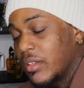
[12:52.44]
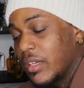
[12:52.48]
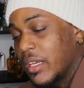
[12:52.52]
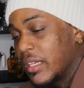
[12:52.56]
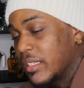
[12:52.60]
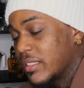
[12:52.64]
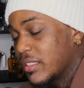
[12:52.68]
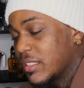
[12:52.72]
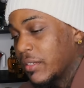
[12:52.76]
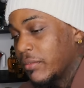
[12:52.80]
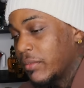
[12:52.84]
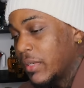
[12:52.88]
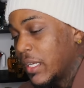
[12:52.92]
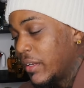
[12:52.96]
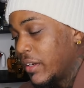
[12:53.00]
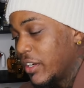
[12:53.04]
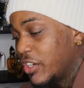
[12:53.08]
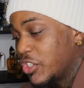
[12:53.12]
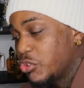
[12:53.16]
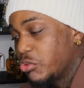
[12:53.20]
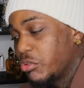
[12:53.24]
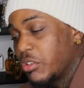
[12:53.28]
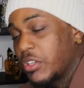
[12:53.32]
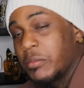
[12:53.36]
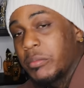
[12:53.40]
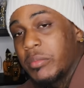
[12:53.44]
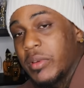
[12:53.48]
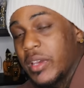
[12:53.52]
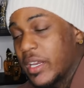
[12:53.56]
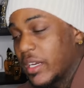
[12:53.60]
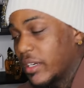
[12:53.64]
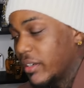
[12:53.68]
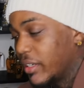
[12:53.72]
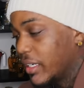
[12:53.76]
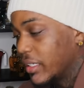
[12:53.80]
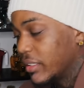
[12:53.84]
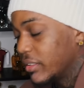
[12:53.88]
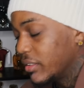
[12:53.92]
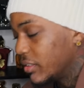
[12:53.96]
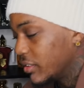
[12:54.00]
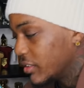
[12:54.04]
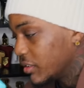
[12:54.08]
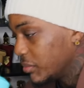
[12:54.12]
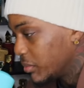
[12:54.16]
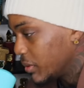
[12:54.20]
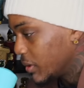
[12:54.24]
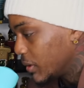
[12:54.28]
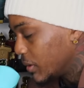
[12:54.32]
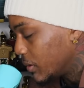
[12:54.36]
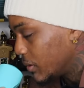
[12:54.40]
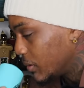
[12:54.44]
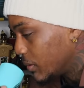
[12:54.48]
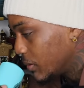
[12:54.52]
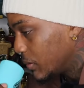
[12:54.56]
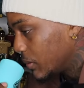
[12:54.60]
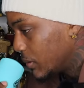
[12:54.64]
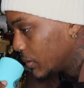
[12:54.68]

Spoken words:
in a trick bag like this, man.